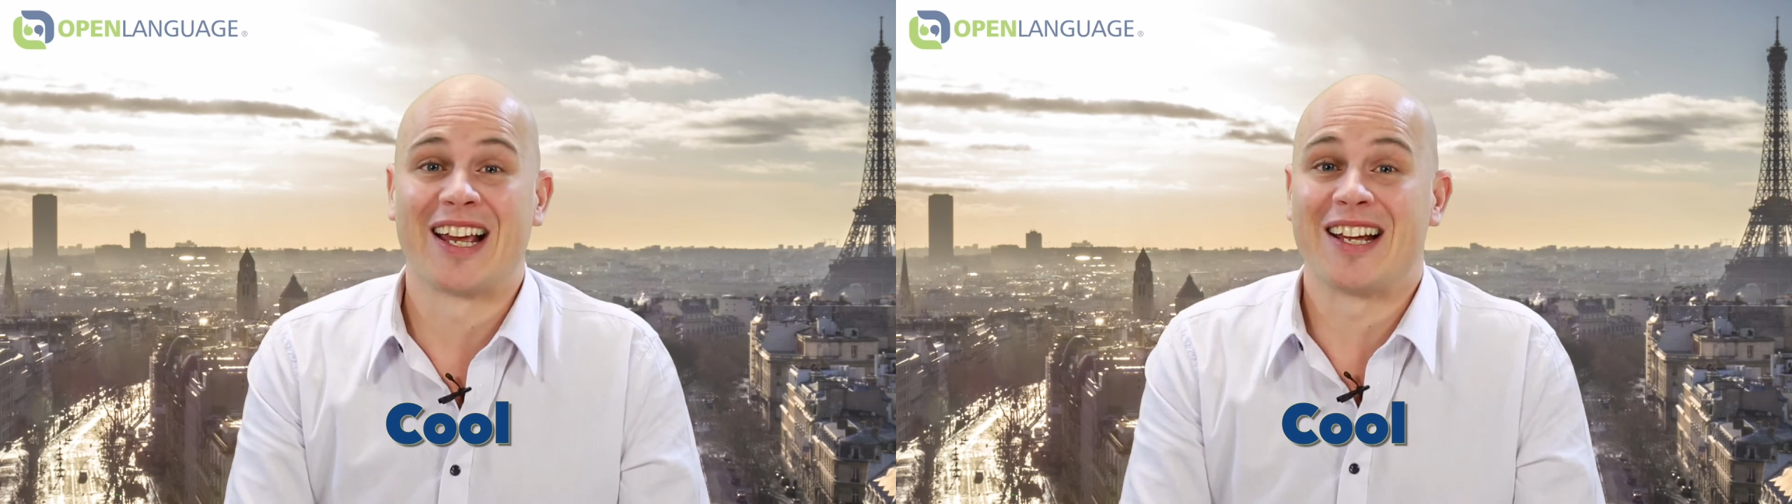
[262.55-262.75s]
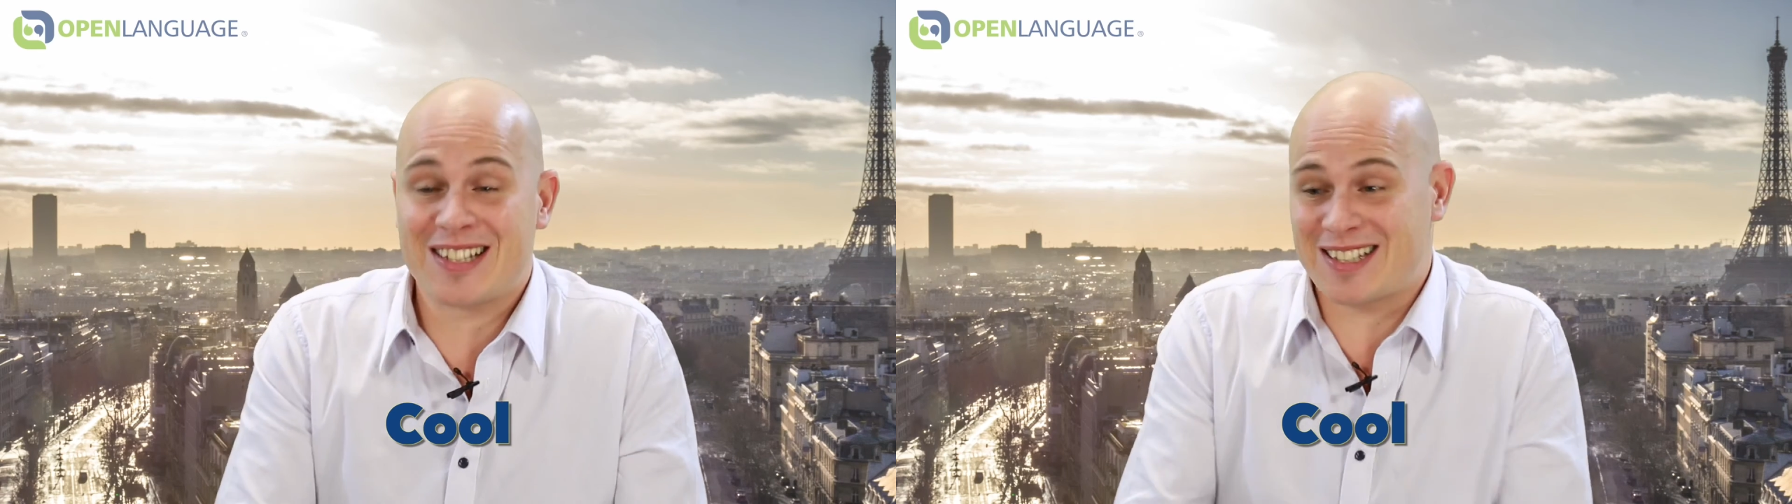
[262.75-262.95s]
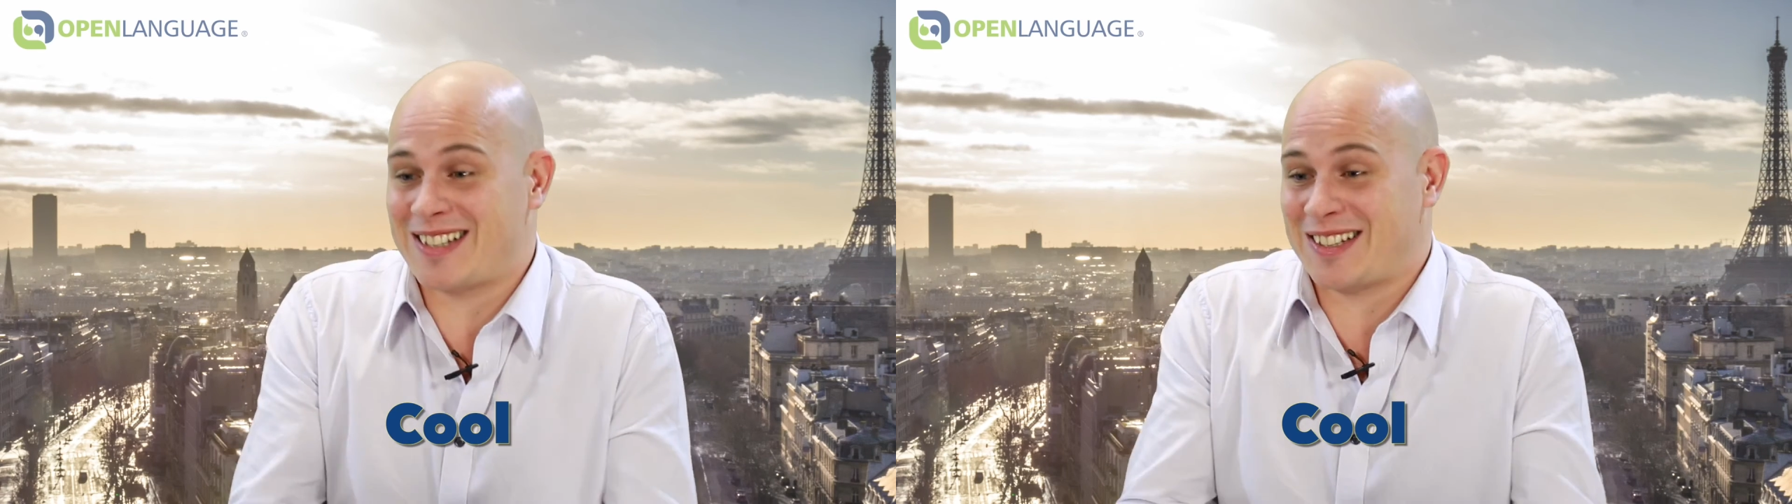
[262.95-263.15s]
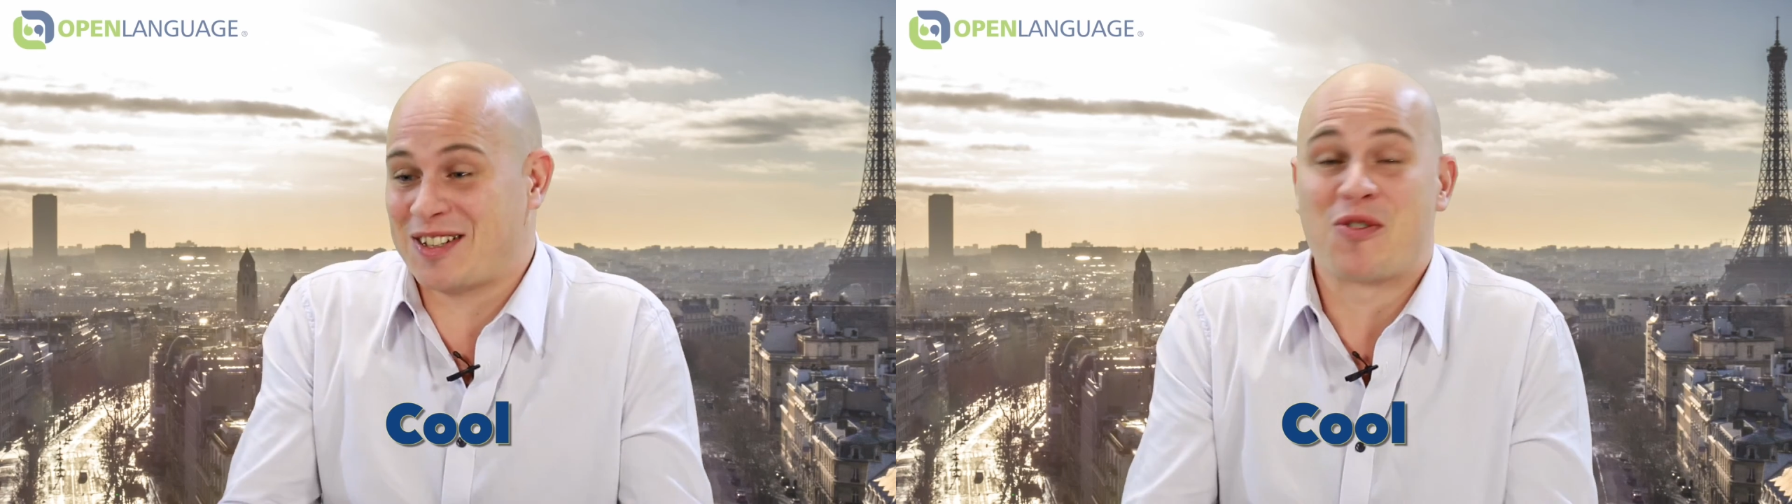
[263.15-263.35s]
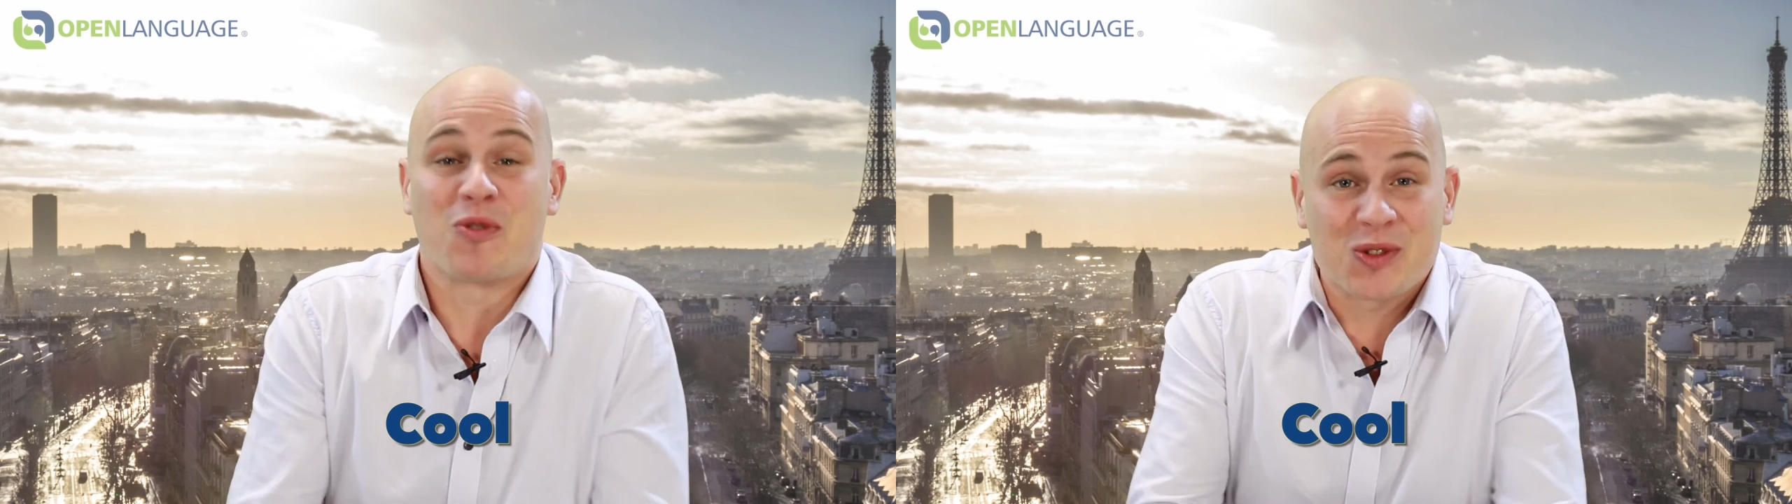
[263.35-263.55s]
it's
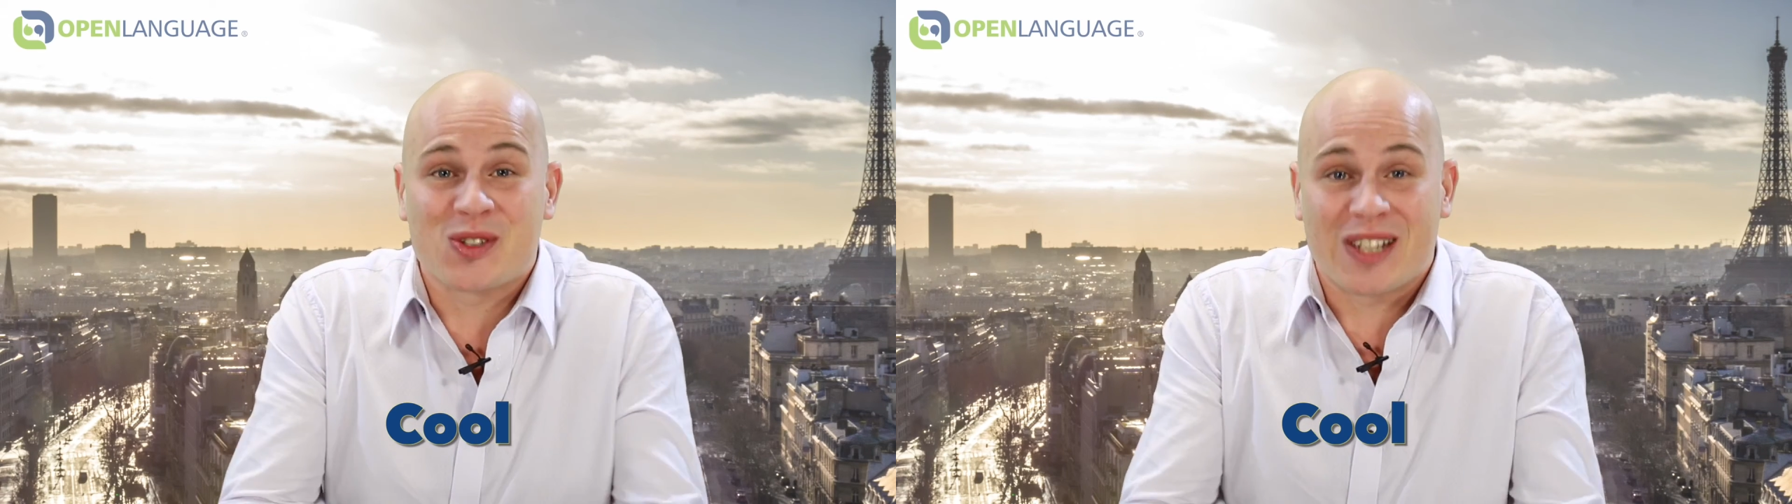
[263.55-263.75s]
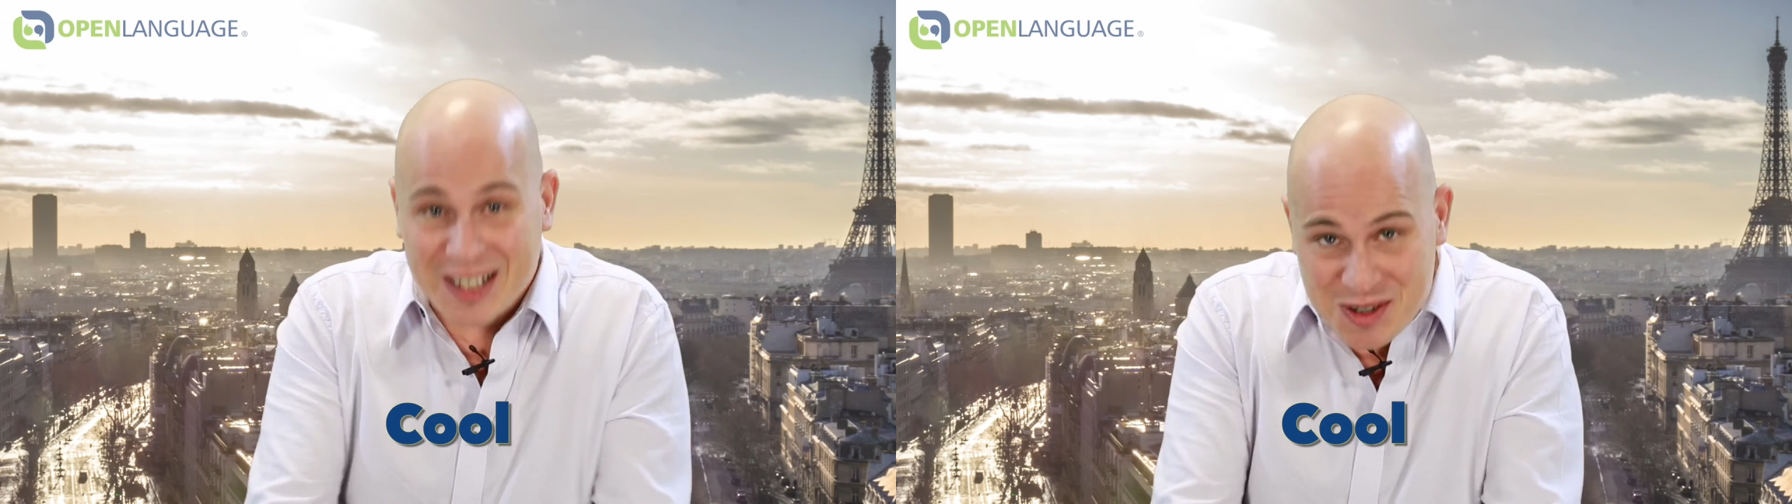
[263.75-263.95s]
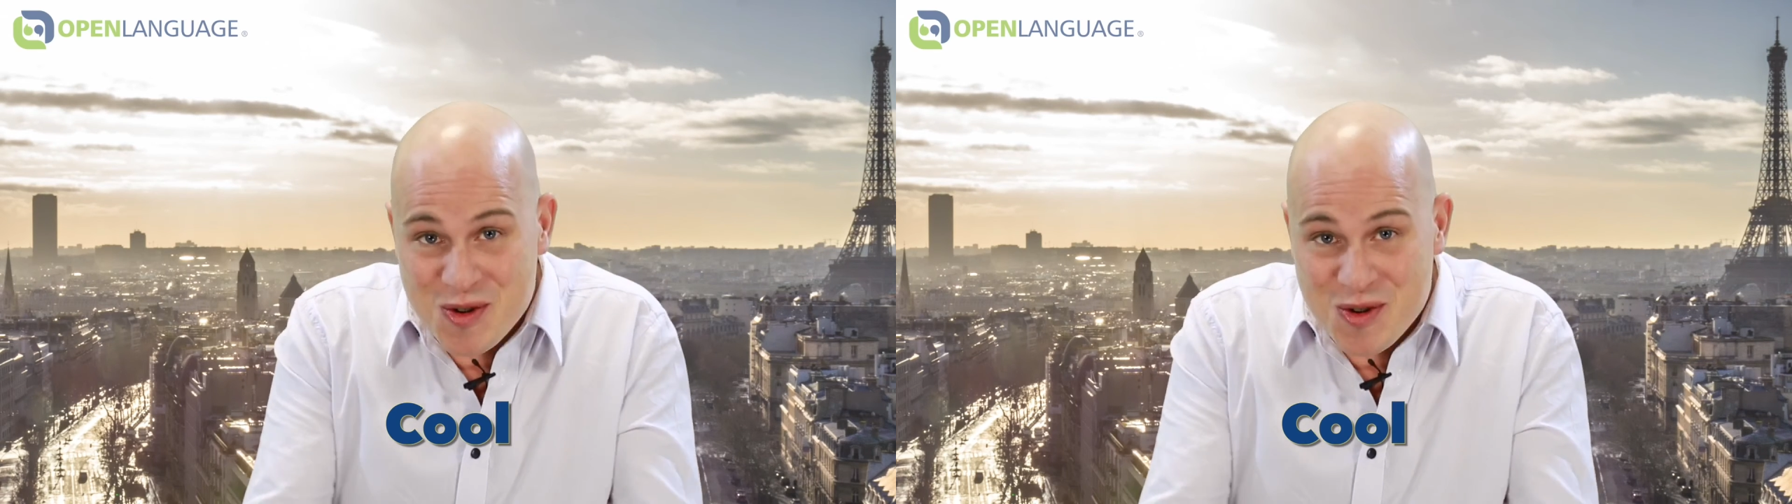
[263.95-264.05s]
cool to say